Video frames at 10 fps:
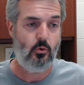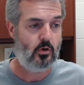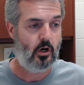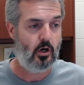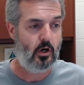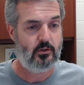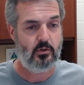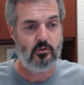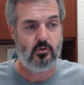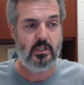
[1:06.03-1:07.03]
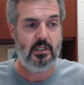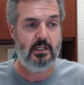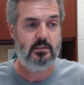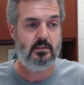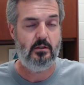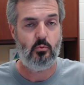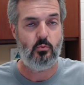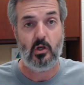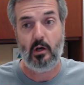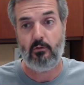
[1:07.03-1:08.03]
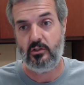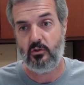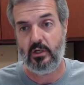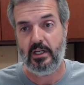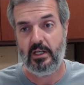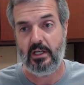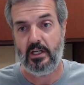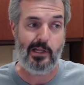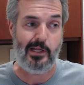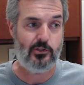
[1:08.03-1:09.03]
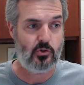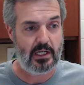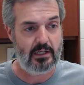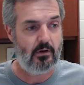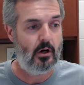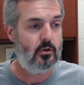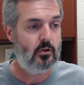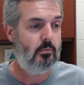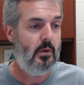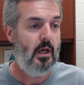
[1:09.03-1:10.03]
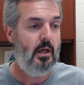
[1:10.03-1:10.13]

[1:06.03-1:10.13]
carbohydrate drinks, recovery, because there's a lot of training volume.